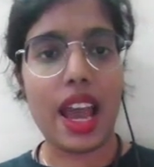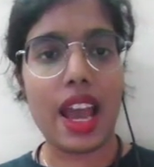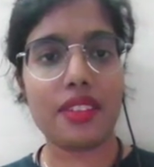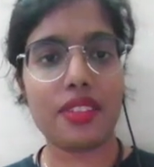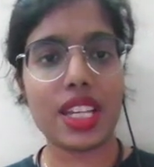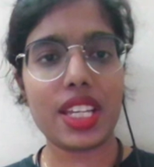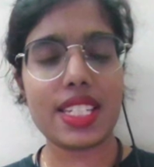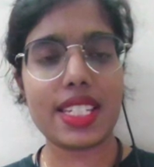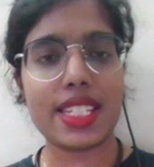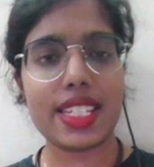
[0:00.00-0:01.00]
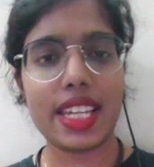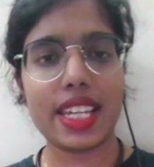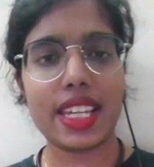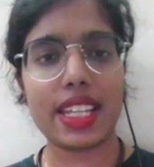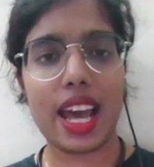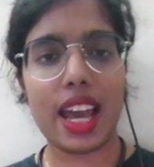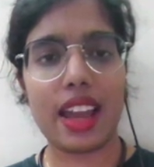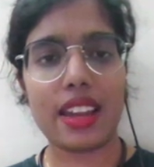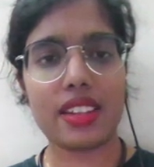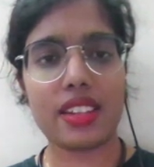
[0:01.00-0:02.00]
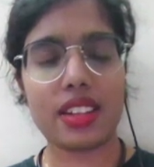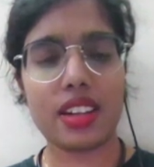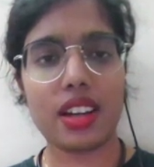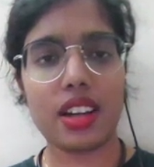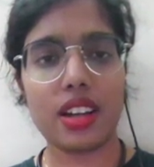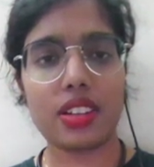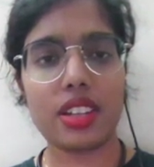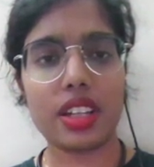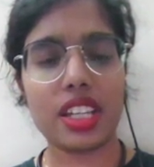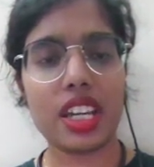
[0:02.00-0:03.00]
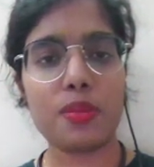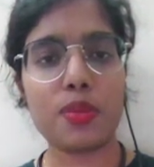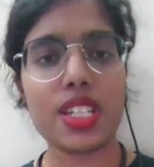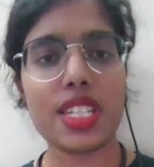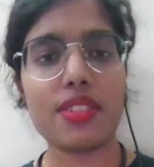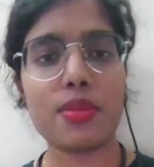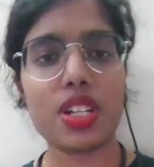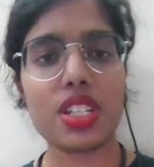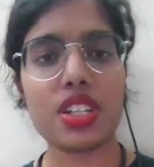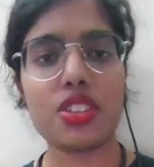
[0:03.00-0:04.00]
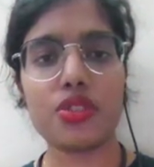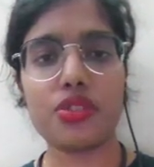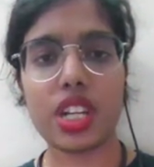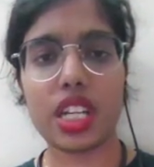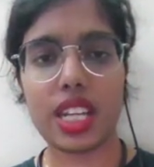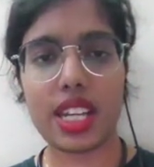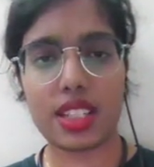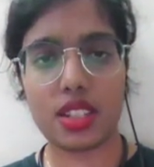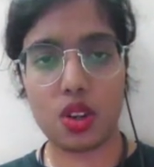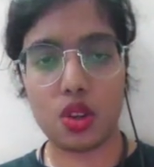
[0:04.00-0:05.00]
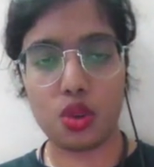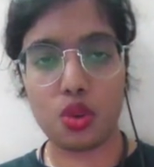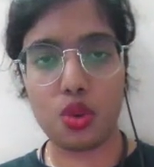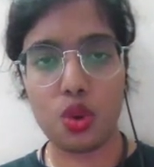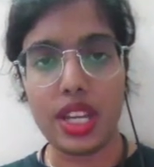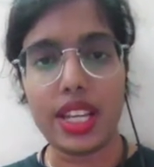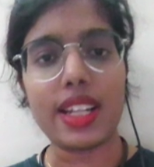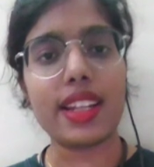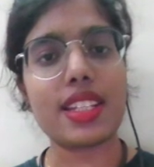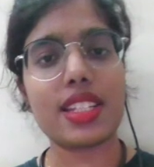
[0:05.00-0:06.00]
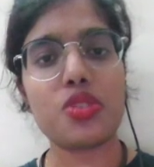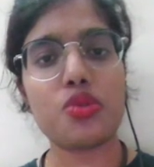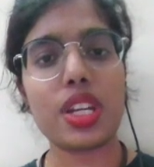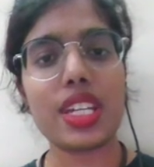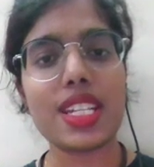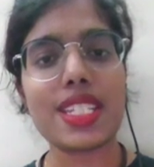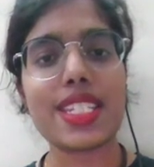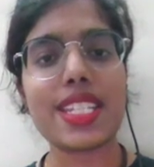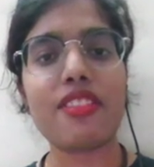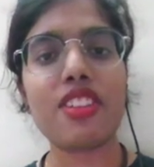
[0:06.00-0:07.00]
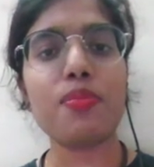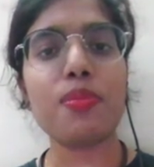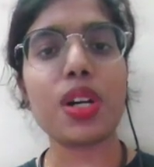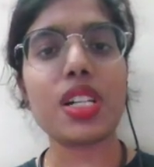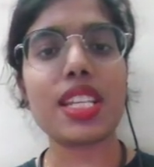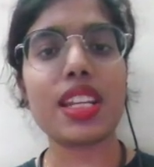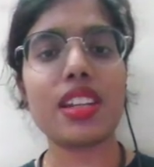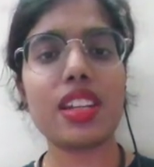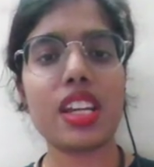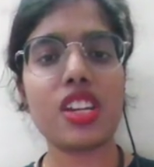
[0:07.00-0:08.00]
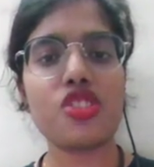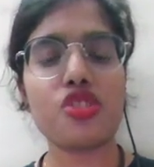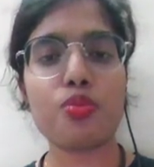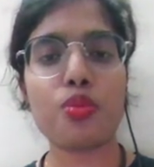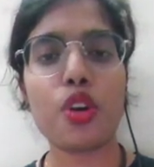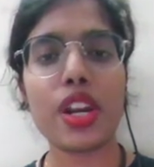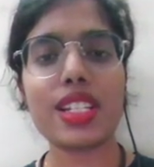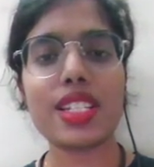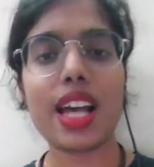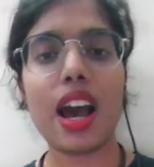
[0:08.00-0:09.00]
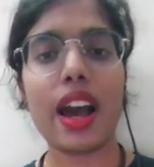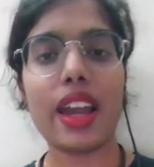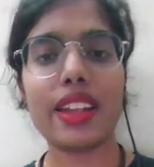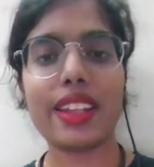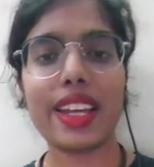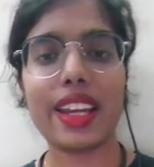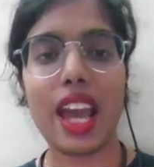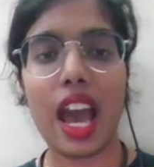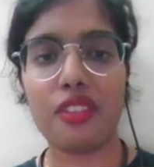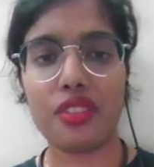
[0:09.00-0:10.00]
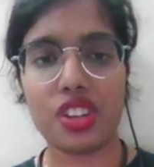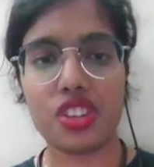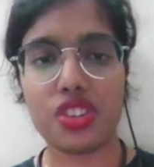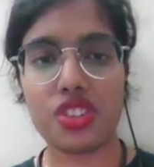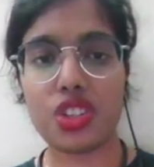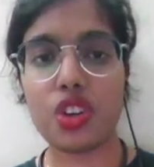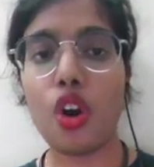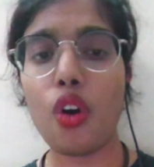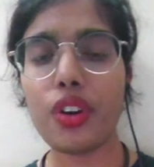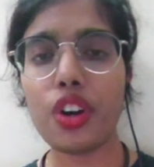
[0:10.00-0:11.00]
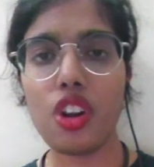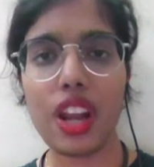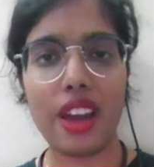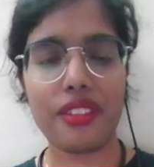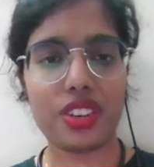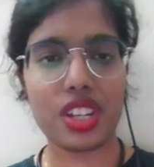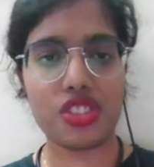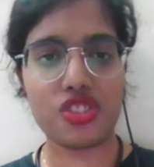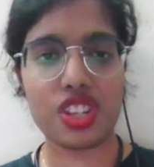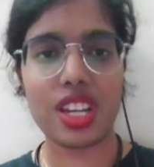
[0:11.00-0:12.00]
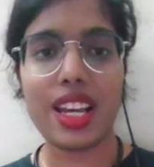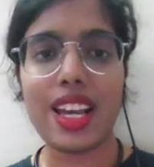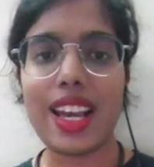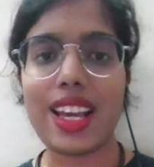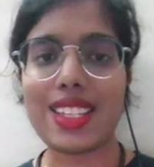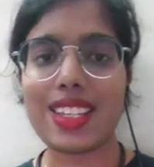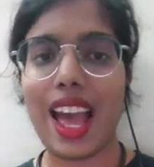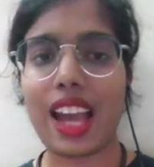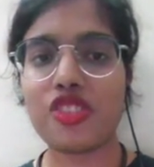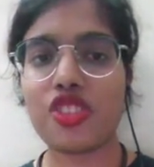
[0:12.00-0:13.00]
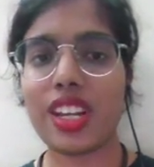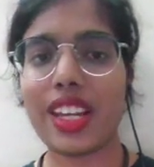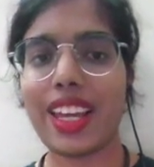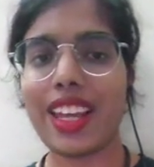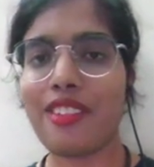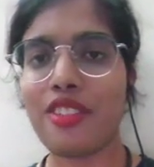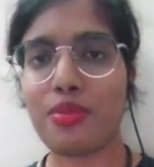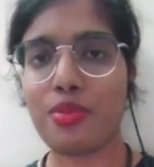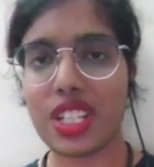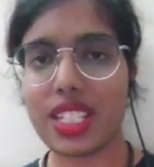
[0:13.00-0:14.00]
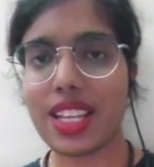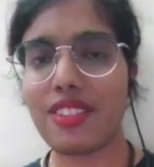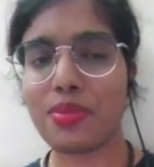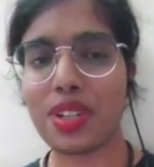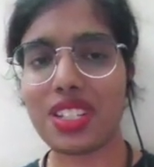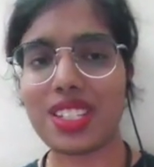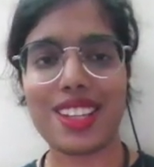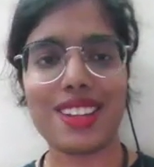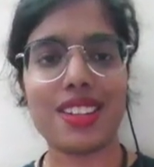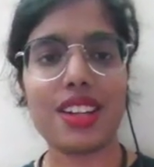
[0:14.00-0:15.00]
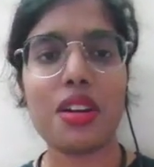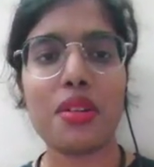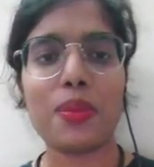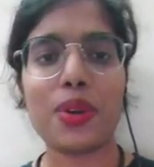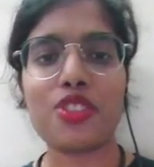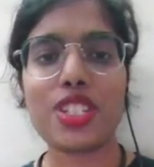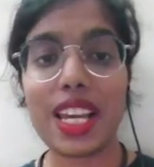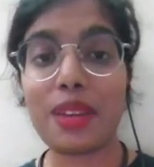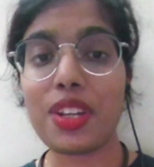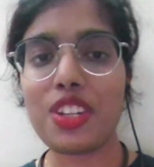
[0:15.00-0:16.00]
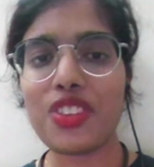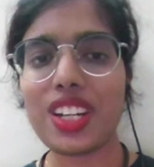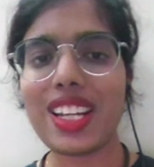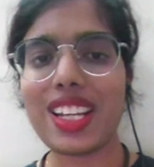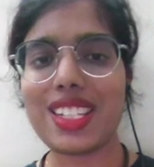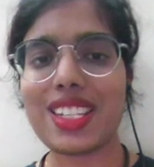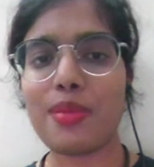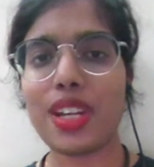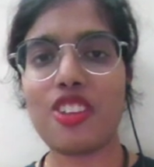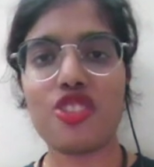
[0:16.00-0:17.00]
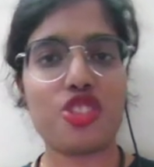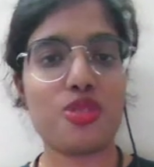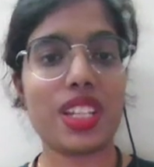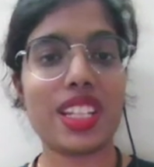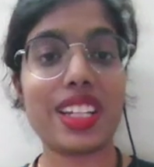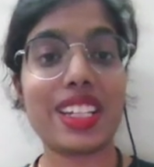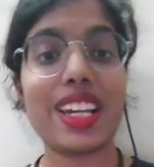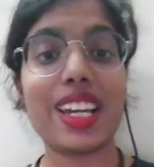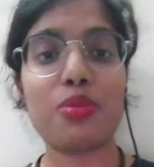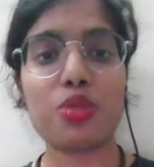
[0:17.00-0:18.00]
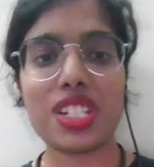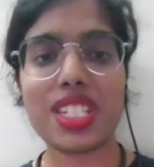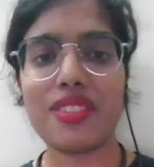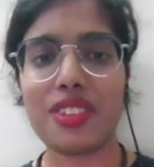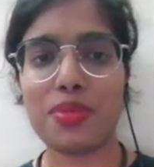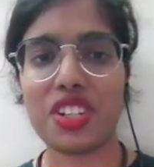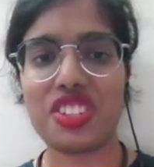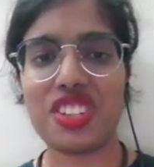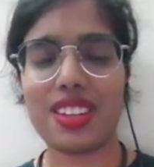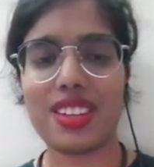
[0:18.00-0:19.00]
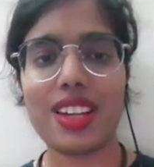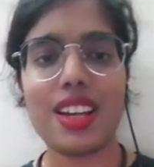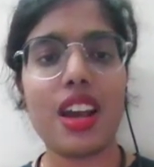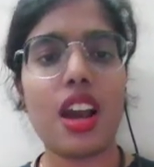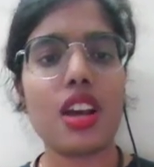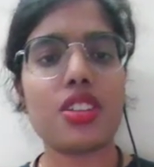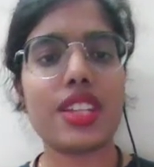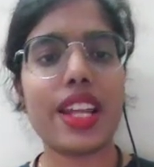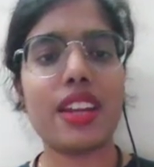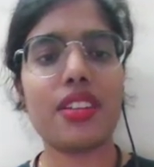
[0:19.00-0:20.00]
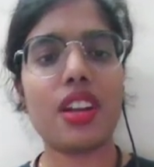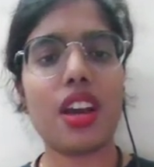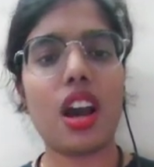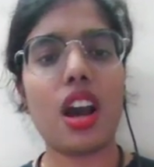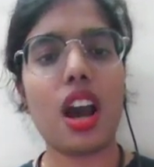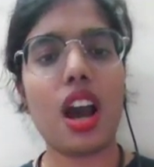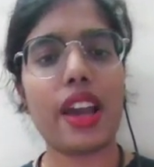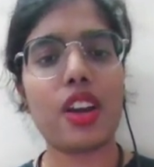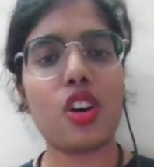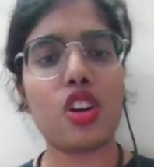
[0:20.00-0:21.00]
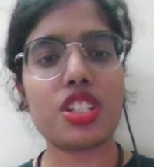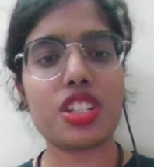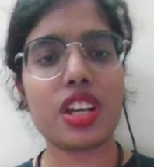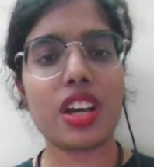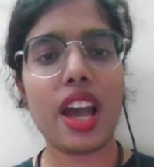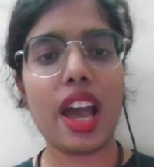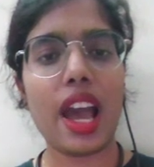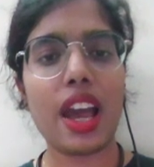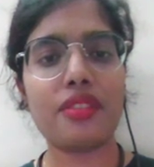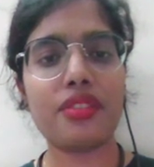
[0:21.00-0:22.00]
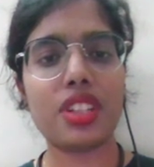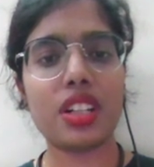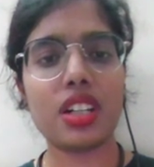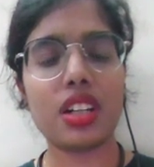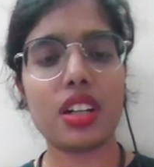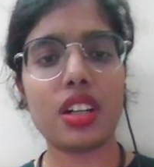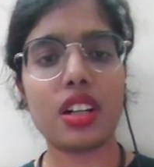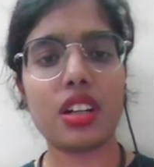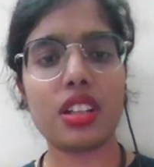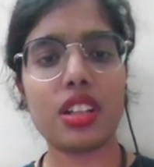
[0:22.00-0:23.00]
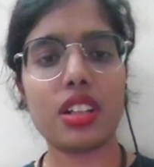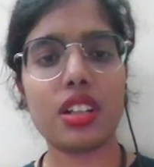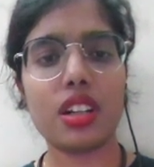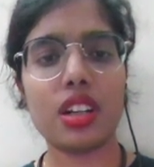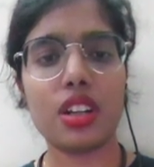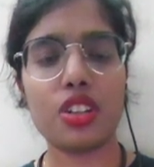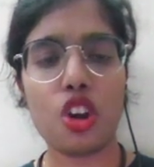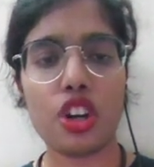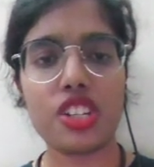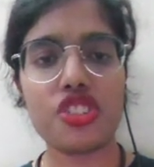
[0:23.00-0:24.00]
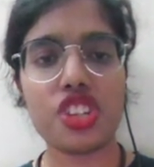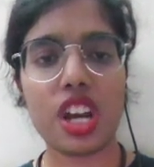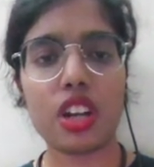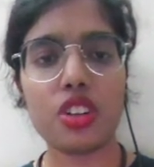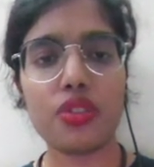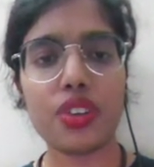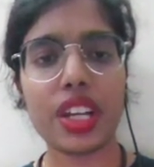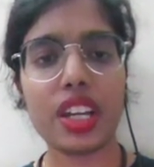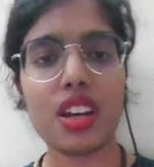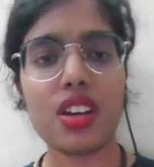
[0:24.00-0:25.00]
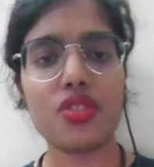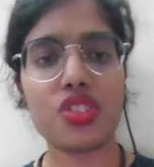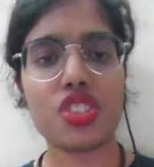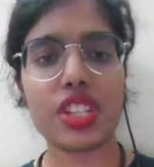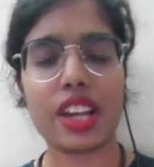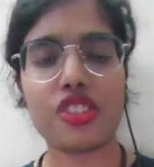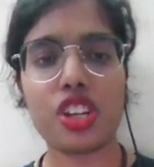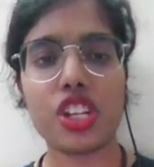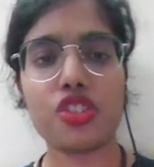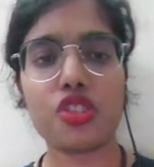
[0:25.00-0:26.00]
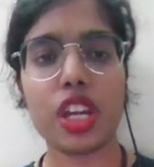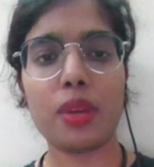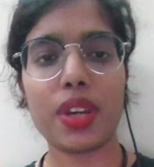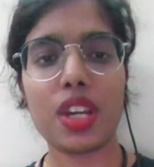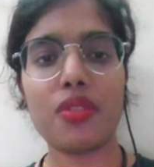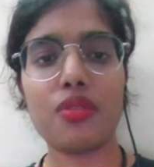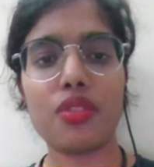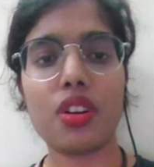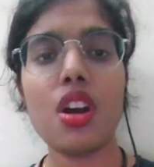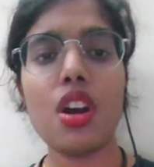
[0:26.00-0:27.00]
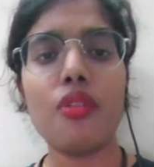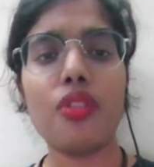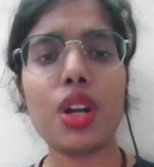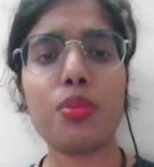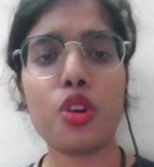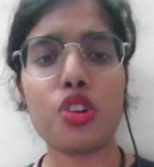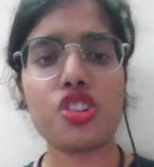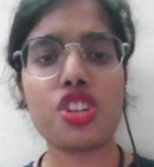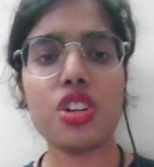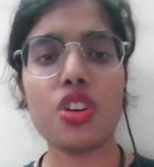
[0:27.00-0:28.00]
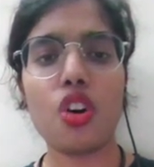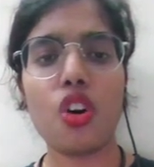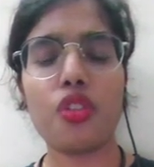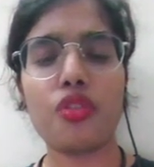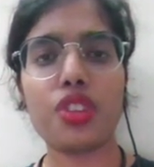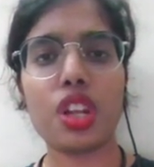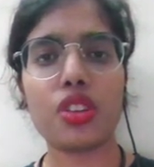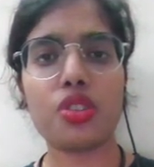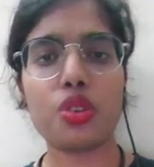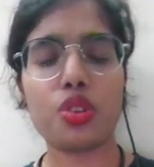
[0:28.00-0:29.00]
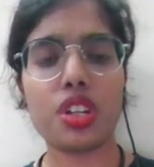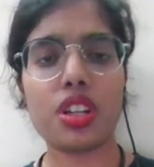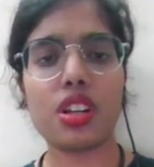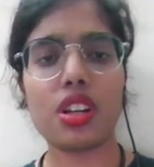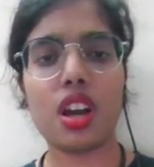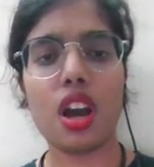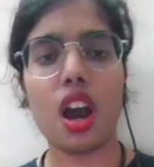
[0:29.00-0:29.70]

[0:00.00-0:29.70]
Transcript: and we can see that 38.7% of rating is low. This is 27 percentage points higher than average. So overall average is actually 11.7%. But for segment 1, it's coming out to be 38.7%. Then I also have the donut chart over here, which is actually showing me what portion of the total